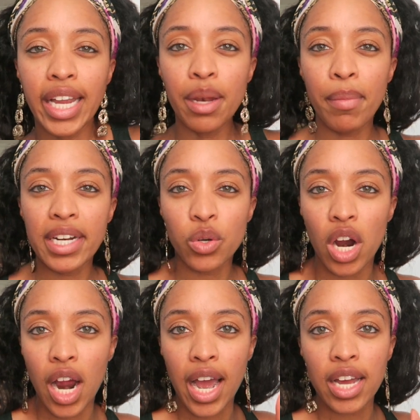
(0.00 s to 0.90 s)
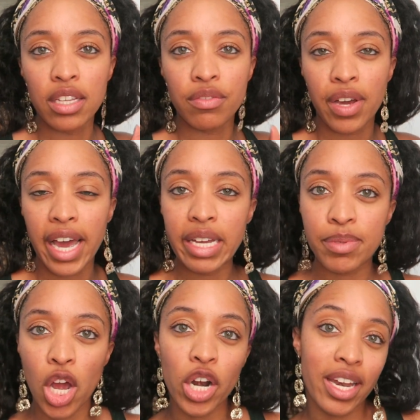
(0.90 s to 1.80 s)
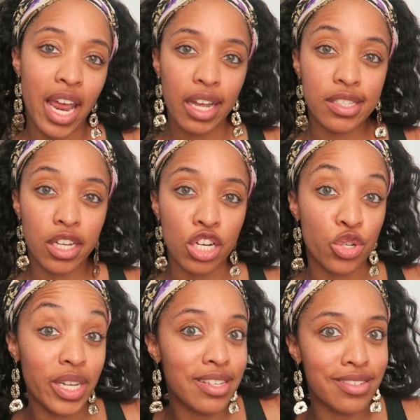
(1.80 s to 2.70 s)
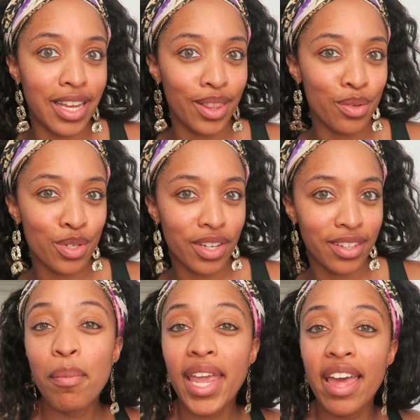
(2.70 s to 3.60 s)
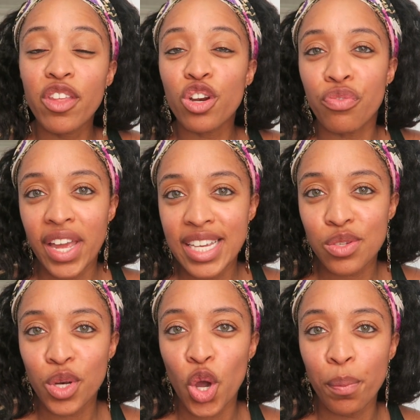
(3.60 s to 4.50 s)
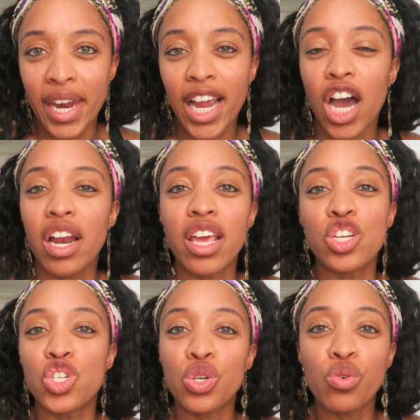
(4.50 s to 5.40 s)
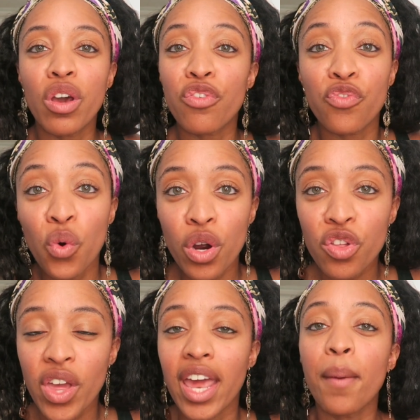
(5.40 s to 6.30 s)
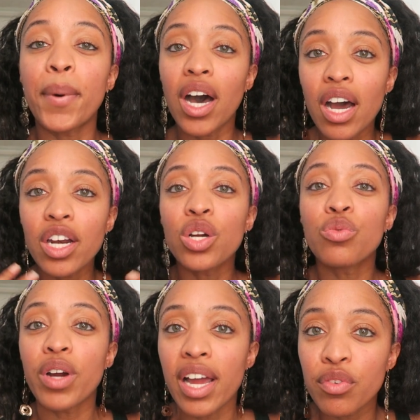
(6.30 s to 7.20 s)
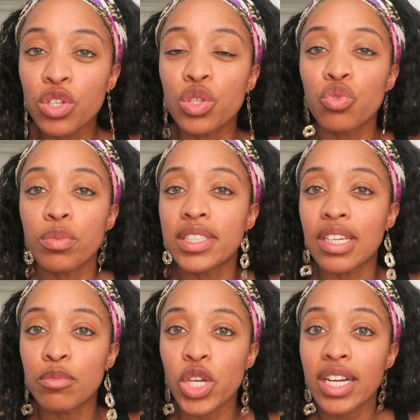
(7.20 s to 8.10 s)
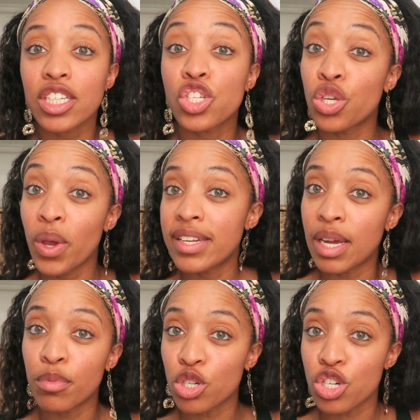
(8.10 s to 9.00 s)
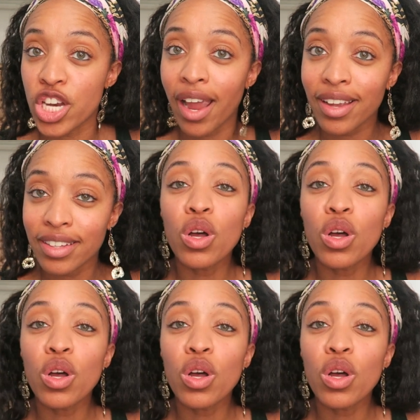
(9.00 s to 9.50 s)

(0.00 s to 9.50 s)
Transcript: Getting back to our island vibes, our next country is St. Lucia. They began their phased reopening on June 4th, and upon arrival, you will be subject to a temperature check.